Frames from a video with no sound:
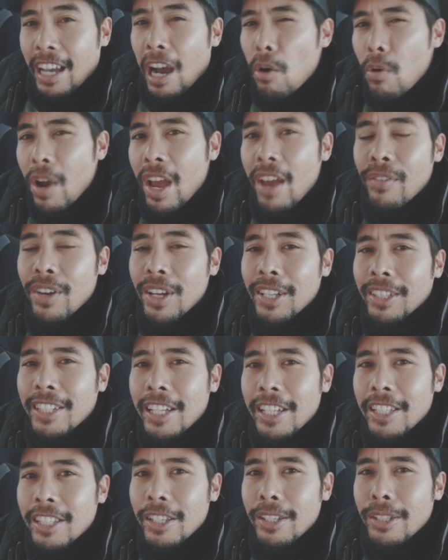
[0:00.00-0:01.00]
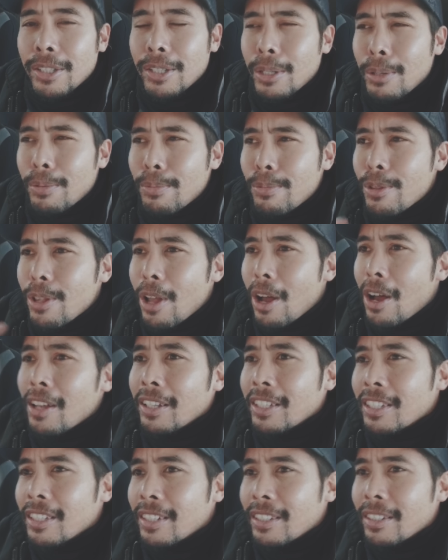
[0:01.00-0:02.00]
However, this is
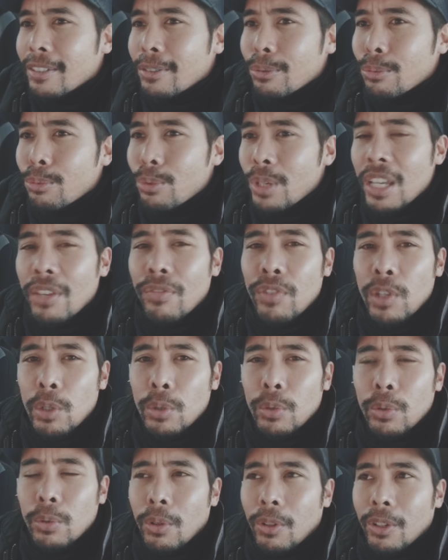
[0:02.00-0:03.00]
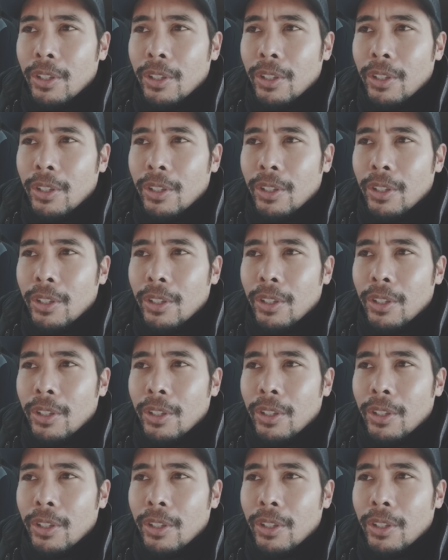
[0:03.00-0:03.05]
not a review,